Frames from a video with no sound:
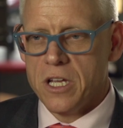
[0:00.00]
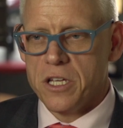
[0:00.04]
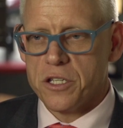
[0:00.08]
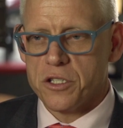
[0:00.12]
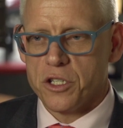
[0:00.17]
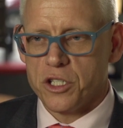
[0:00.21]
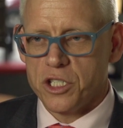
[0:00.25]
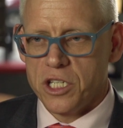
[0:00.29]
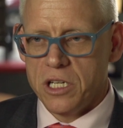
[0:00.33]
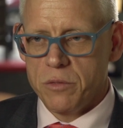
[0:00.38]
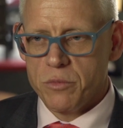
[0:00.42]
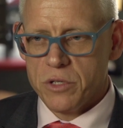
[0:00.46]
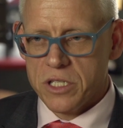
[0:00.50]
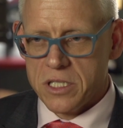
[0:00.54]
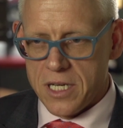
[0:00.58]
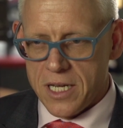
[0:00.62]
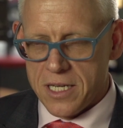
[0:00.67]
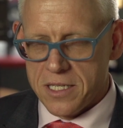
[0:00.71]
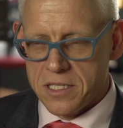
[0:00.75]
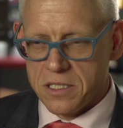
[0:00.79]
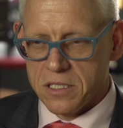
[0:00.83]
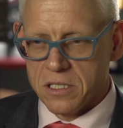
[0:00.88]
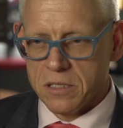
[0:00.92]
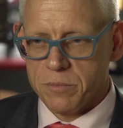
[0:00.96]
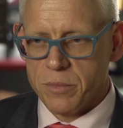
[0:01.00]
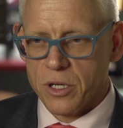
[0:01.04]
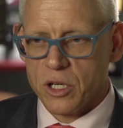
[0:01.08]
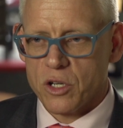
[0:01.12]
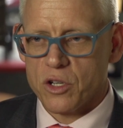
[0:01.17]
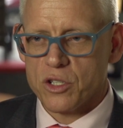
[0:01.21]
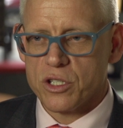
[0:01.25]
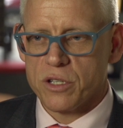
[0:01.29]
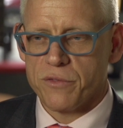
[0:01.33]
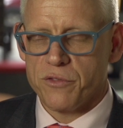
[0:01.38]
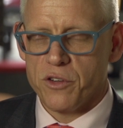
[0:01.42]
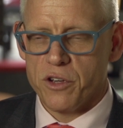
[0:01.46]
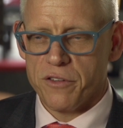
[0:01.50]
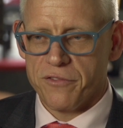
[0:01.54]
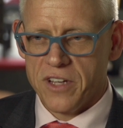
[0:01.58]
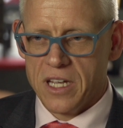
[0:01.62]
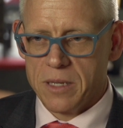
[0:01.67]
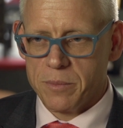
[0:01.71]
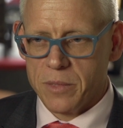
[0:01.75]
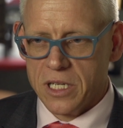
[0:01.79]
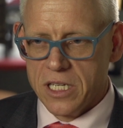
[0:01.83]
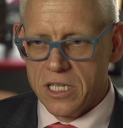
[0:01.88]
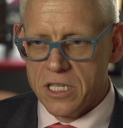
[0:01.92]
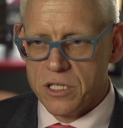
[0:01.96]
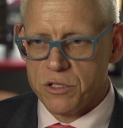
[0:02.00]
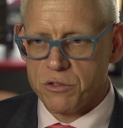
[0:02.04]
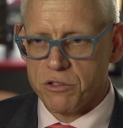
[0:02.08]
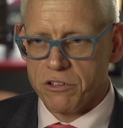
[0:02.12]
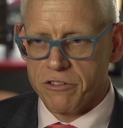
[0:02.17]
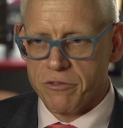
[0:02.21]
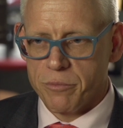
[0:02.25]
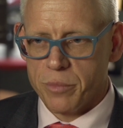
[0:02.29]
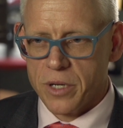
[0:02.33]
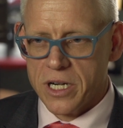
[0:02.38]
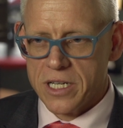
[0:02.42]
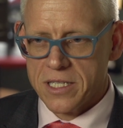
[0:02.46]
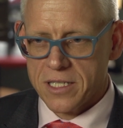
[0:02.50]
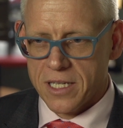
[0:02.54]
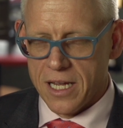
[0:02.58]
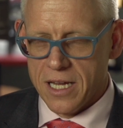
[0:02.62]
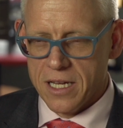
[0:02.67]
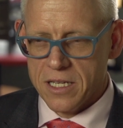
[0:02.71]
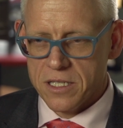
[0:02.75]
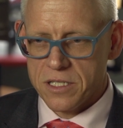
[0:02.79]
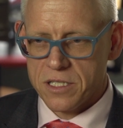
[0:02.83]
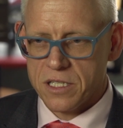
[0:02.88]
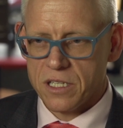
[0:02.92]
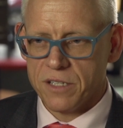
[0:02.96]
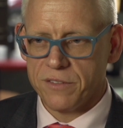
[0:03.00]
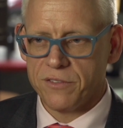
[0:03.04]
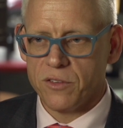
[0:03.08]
So she was tested because of her family history of breast cancer